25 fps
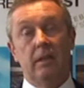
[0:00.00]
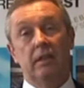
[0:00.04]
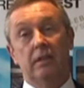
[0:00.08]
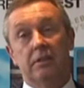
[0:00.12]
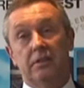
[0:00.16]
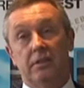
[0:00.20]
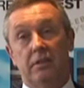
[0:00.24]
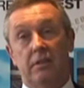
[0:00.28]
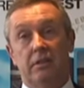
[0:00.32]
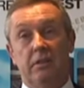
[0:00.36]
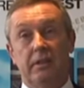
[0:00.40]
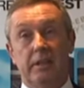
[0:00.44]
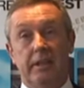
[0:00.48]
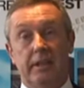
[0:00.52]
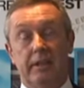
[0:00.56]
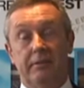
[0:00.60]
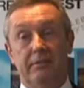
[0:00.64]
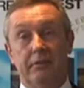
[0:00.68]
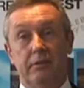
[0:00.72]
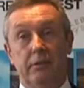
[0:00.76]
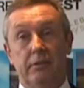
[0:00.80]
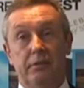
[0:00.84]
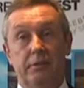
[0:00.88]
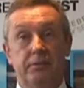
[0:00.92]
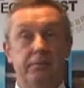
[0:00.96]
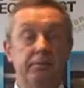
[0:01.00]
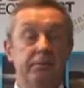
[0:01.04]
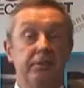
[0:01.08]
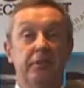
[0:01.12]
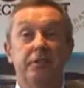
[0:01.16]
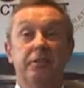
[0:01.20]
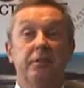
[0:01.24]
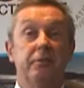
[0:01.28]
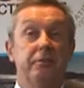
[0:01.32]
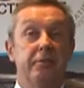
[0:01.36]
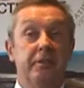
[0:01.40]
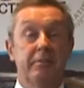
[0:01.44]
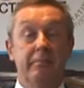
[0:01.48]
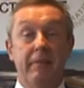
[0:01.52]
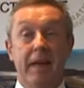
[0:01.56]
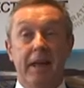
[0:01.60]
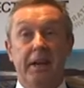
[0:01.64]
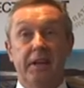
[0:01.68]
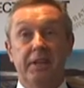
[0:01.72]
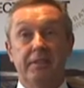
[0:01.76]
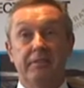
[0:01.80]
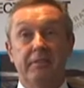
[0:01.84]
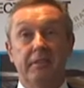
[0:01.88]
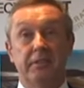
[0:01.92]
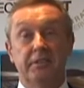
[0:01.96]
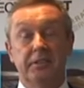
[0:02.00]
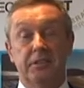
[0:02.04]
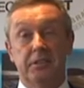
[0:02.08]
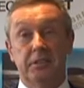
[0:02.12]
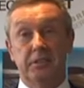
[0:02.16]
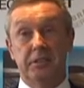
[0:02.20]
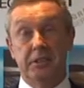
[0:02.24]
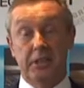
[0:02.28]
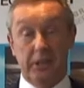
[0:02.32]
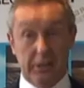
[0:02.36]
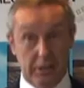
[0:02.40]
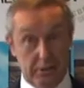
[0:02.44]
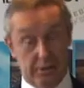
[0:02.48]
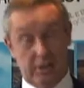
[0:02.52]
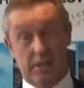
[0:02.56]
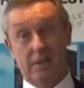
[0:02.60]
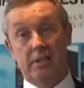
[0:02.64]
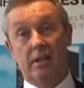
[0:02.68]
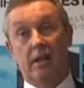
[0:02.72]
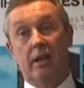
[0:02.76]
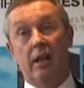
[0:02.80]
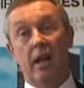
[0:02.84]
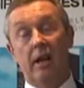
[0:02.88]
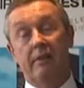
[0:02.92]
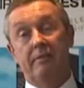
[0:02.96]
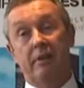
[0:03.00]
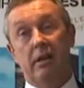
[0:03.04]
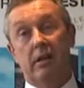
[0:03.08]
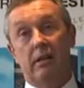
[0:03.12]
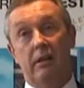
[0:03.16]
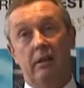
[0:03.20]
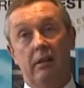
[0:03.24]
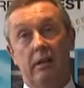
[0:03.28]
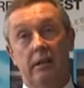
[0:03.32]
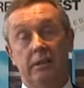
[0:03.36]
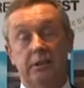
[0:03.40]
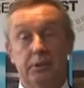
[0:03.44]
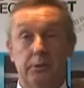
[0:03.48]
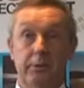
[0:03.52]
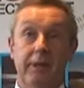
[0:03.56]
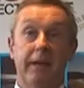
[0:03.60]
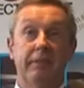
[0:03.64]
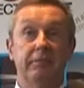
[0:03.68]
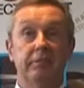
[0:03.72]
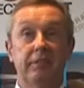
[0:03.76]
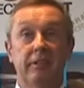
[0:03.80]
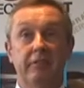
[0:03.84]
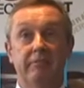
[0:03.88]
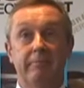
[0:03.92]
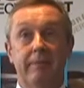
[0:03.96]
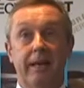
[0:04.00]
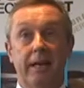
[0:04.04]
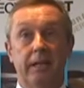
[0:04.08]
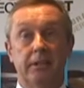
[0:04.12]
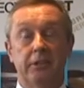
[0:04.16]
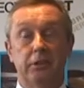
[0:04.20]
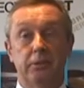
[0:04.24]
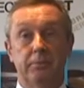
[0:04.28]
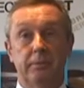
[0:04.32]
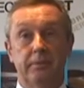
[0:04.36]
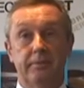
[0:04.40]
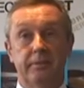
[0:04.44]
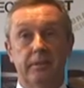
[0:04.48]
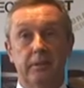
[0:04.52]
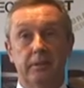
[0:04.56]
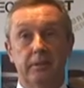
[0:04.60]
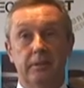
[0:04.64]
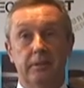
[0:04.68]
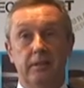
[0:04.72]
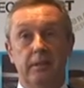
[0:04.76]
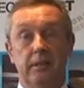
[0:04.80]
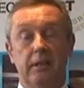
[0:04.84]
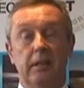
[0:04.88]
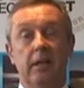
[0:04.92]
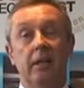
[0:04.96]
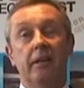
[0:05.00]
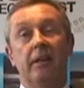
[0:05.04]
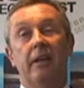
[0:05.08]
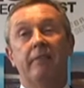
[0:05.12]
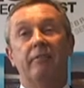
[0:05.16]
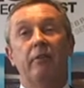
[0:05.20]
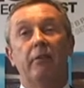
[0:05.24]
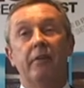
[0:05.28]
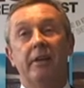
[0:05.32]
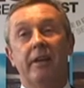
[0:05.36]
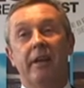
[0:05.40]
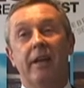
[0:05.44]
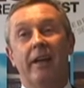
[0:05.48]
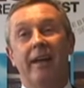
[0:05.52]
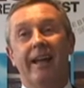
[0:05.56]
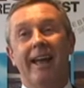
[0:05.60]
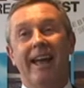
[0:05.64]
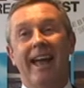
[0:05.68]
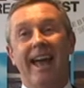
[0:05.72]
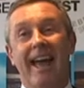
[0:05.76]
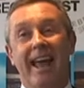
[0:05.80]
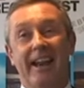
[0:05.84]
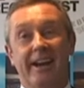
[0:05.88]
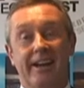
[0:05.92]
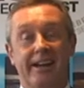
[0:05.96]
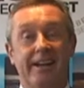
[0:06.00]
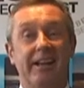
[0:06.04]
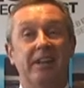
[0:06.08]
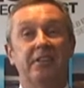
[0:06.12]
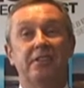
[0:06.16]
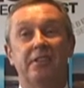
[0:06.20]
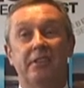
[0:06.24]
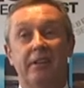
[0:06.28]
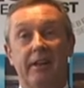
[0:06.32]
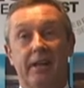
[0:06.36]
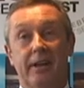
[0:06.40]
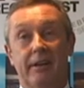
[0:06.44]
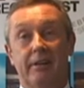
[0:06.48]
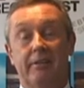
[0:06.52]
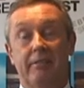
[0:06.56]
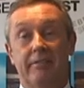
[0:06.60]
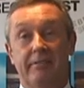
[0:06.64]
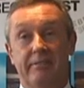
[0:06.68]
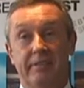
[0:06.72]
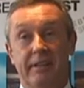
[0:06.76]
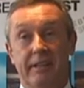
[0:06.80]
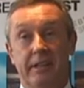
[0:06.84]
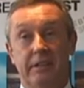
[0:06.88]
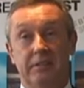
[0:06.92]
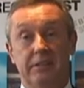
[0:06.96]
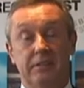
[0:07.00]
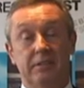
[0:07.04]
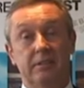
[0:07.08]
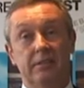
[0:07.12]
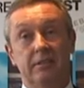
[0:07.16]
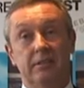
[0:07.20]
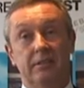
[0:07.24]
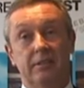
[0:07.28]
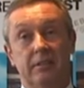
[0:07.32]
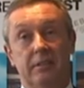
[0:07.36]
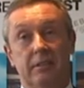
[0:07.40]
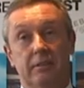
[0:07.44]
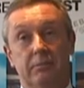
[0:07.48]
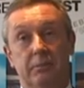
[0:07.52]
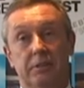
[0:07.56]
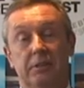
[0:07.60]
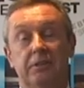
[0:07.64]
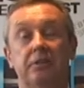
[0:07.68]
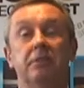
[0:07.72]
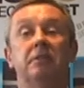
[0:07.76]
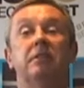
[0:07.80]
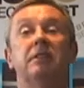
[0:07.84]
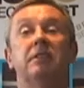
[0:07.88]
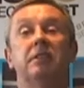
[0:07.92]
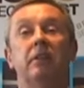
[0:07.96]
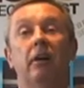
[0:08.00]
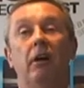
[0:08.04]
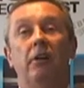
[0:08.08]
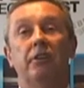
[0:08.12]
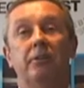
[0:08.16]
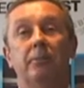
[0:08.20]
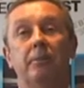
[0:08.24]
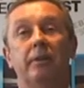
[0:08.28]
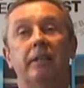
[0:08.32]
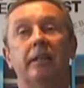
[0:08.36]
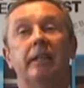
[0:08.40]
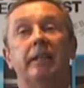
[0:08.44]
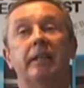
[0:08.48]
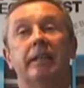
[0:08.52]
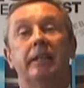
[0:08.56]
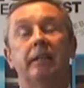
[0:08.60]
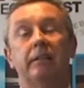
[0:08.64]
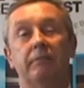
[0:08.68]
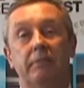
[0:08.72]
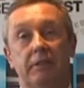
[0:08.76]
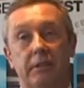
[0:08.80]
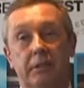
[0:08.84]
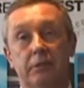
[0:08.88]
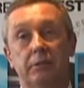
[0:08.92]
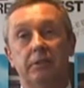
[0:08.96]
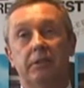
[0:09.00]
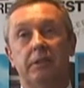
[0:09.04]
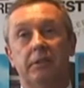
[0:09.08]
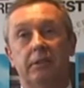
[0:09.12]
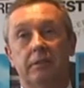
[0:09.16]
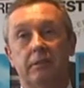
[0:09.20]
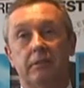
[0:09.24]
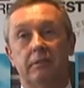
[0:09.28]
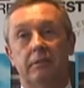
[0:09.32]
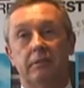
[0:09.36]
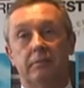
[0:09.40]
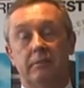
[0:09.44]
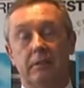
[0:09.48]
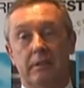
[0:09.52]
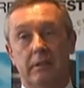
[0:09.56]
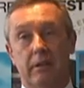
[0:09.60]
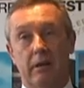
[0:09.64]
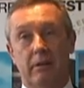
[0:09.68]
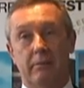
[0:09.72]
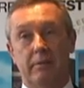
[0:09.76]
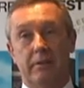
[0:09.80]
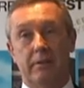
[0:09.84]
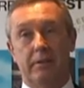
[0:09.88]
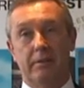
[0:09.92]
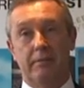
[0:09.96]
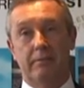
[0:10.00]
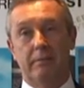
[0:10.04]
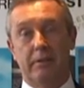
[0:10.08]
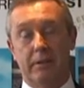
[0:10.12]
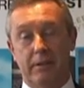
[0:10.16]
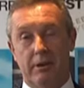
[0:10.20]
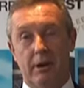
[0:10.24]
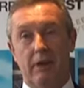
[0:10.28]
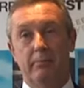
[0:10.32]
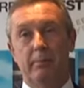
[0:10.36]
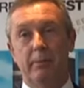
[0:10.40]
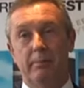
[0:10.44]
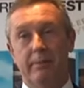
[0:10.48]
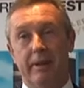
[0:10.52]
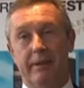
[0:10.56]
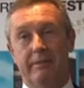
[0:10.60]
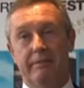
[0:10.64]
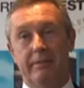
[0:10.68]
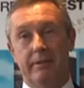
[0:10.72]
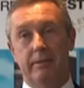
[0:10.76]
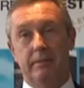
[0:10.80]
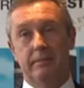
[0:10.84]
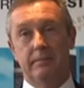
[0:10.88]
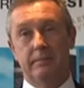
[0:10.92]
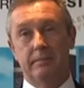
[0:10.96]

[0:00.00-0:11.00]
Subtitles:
Certainly, if you're just using managed funds and shares, as a lot of our clients who have self-managed super funds, they've only added an extra layer of fees, which is ultimately reducing their retirement benefit.